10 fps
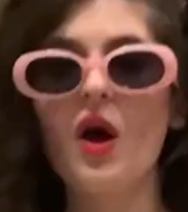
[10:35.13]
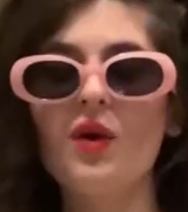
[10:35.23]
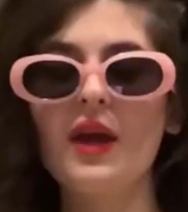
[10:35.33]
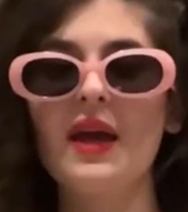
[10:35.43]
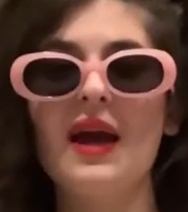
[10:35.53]

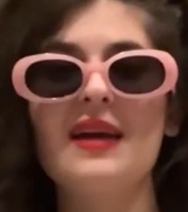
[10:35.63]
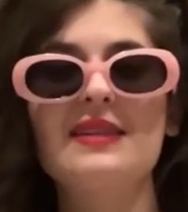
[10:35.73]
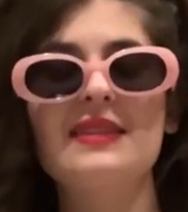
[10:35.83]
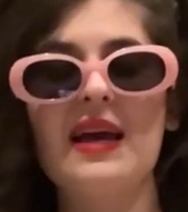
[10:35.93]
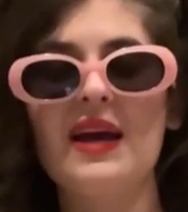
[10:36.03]
Okay, guys,
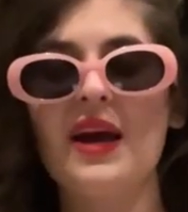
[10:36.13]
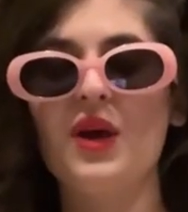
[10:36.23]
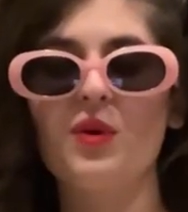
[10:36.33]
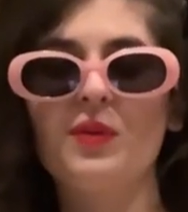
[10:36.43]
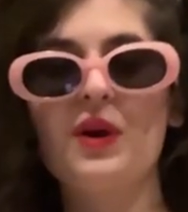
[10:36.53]
I
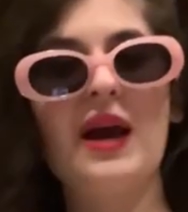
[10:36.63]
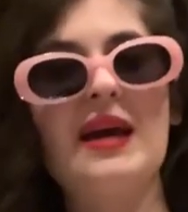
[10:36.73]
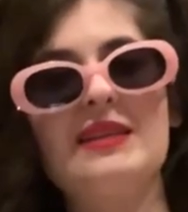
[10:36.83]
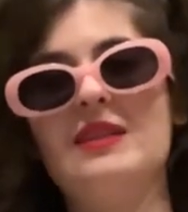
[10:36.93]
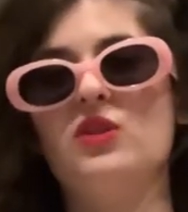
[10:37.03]
hope you guys
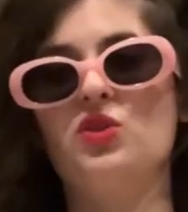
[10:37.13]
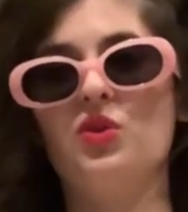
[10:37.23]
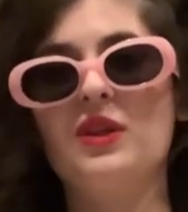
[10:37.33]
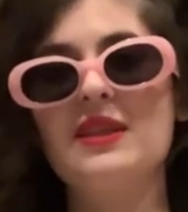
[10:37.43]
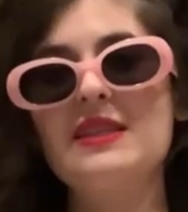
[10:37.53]

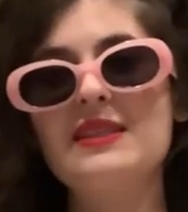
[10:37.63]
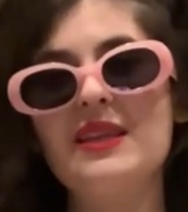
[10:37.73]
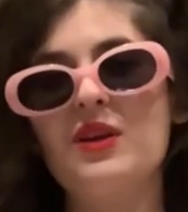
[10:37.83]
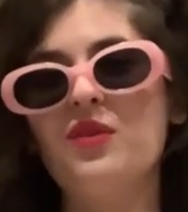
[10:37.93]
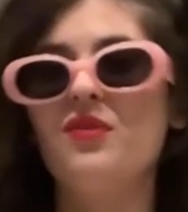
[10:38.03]
enjoyed this
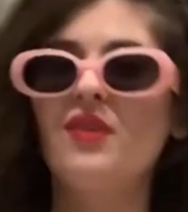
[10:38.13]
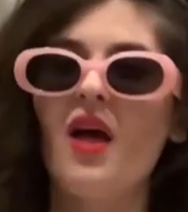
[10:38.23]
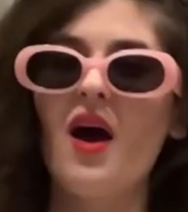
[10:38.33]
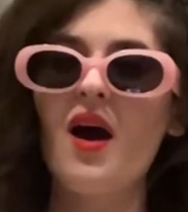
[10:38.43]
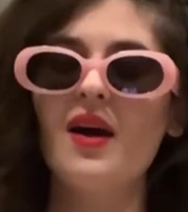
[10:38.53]
little
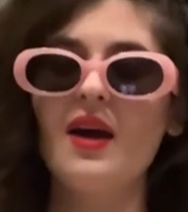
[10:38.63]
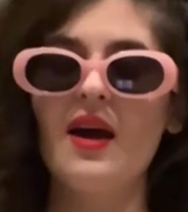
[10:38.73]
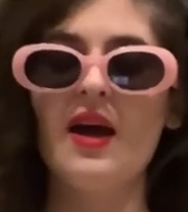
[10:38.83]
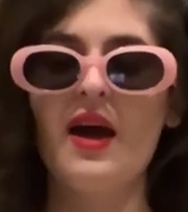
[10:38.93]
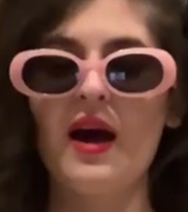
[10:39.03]
vlog.
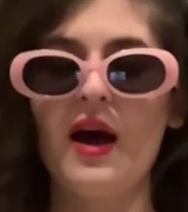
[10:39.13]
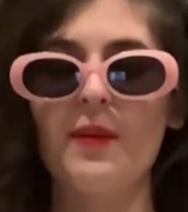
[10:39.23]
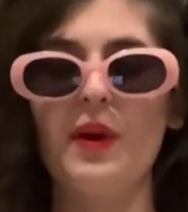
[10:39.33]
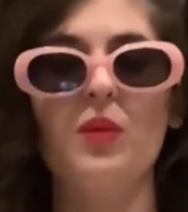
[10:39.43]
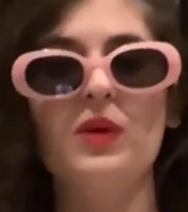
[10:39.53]

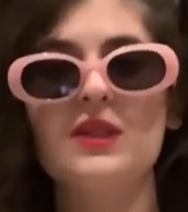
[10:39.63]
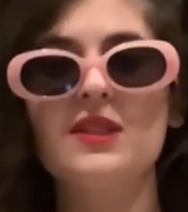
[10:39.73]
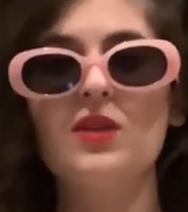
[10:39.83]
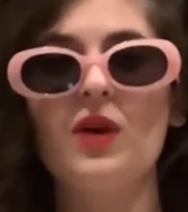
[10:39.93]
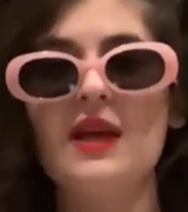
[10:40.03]
I will see
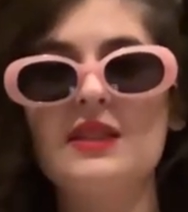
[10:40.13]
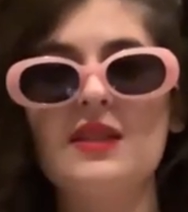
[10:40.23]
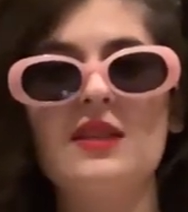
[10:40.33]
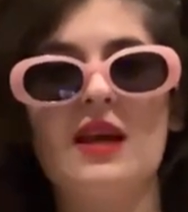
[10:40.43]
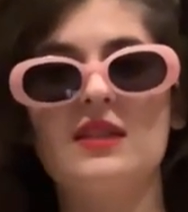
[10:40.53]
you guys in
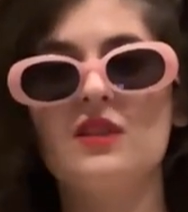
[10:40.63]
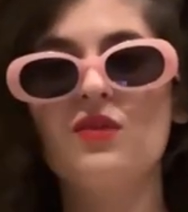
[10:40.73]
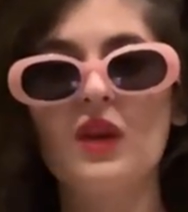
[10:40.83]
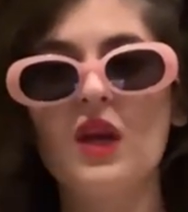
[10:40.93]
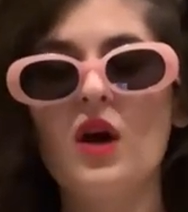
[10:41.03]
the next
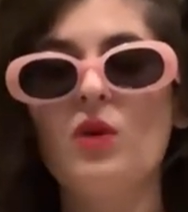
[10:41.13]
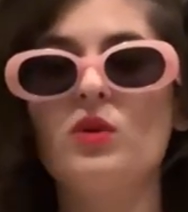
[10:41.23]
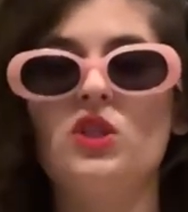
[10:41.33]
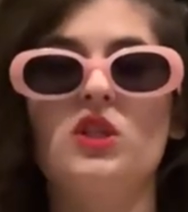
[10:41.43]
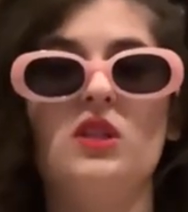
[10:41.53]
video, which
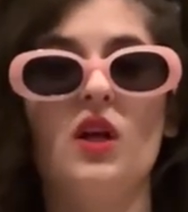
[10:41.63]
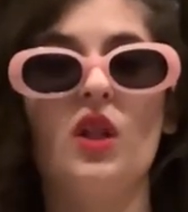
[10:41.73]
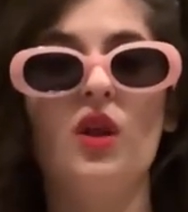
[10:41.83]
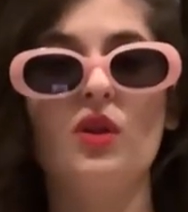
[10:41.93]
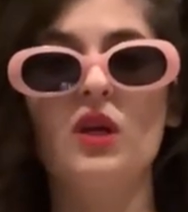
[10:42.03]
is a
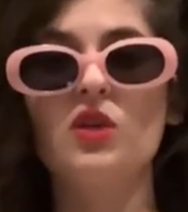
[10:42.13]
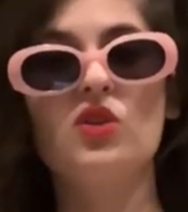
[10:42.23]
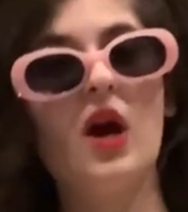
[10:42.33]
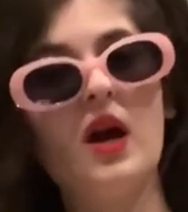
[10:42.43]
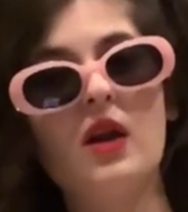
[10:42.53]
clothing
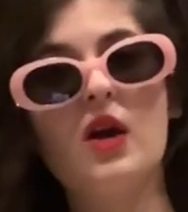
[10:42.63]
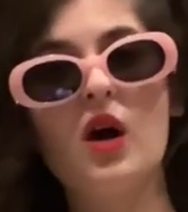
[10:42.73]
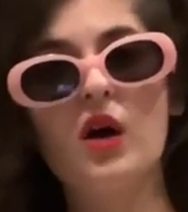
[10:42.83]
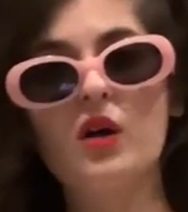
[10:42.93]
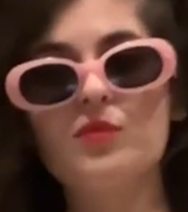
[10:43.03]
try-on
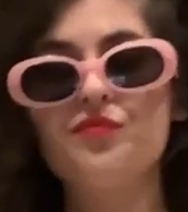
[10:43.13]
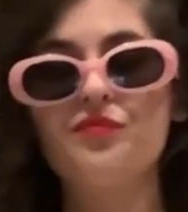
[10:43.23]
haul.